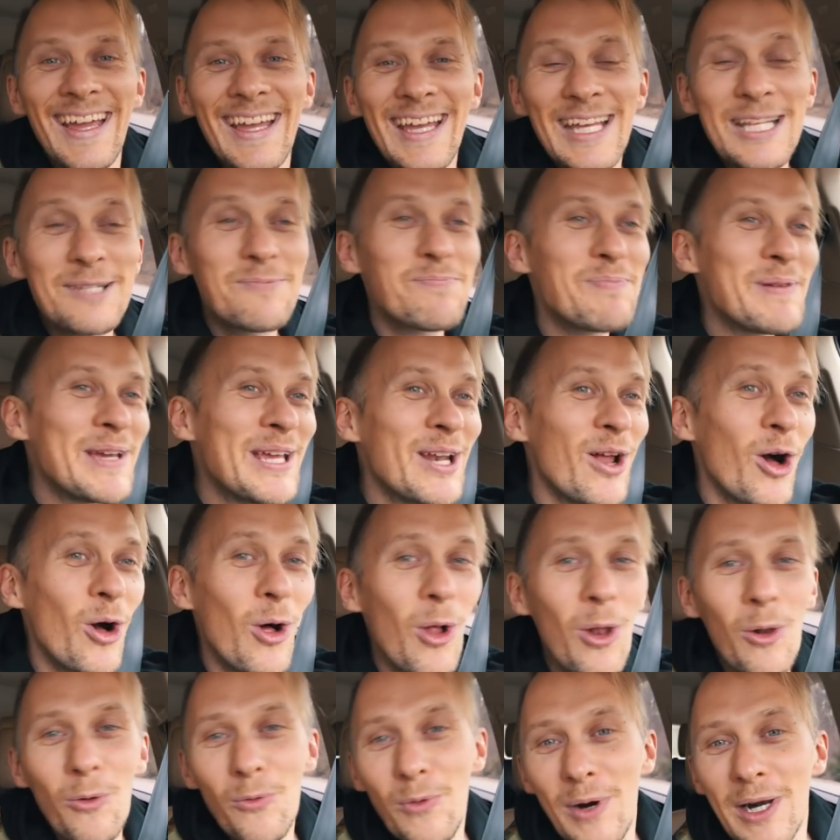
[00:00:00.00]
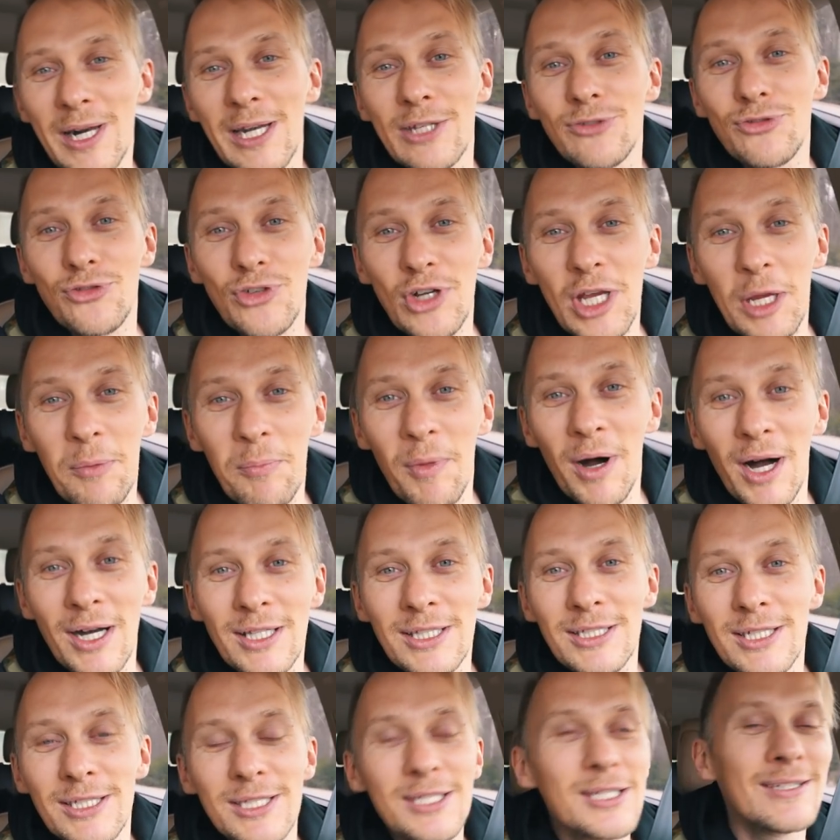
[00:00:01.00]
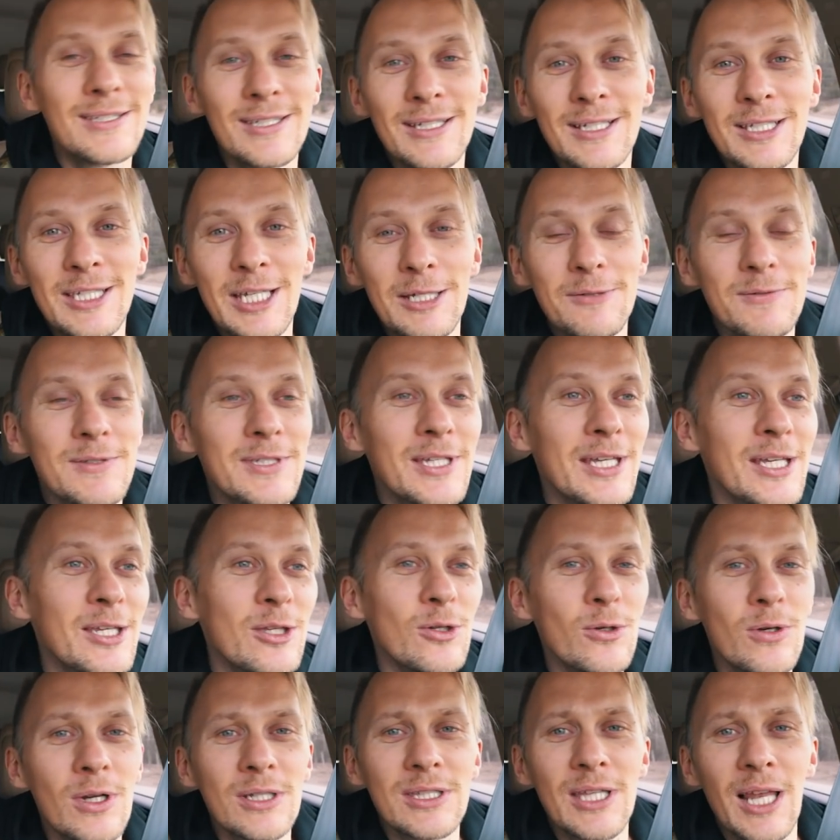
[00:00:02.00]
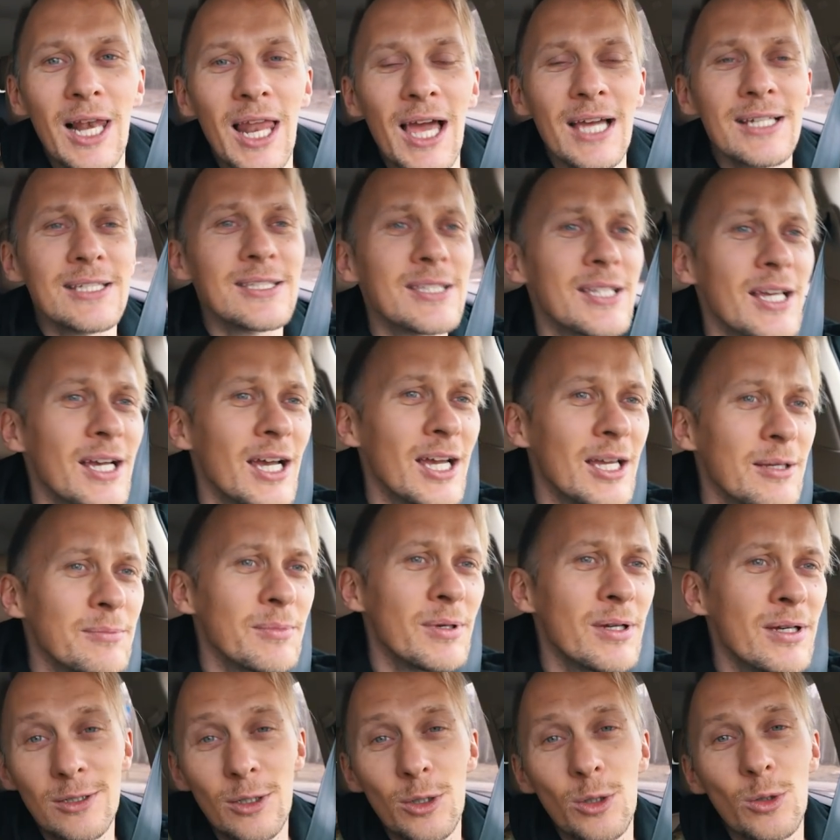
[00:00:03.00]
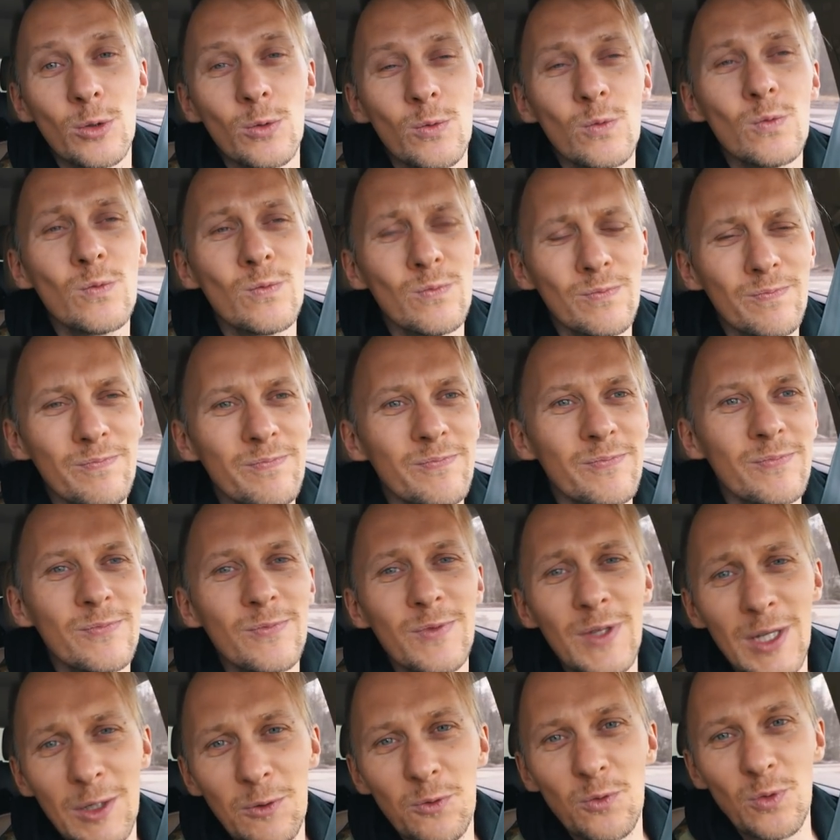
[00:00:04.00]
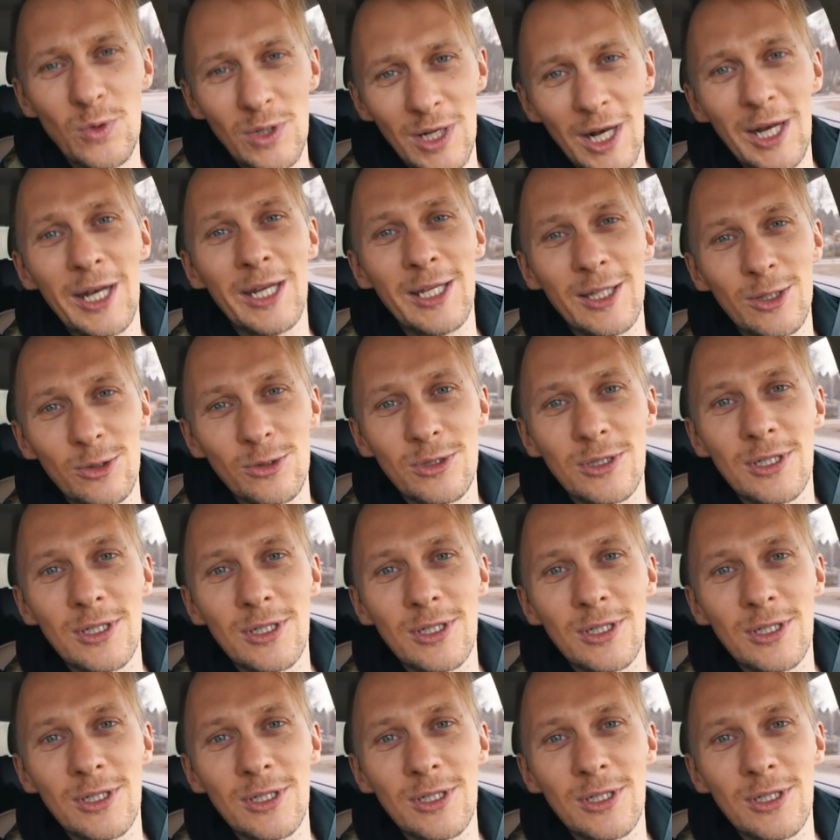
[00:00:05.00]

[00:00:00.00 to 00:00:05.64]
It's been already 3 months since I've seen Jukka the last time, so we really need to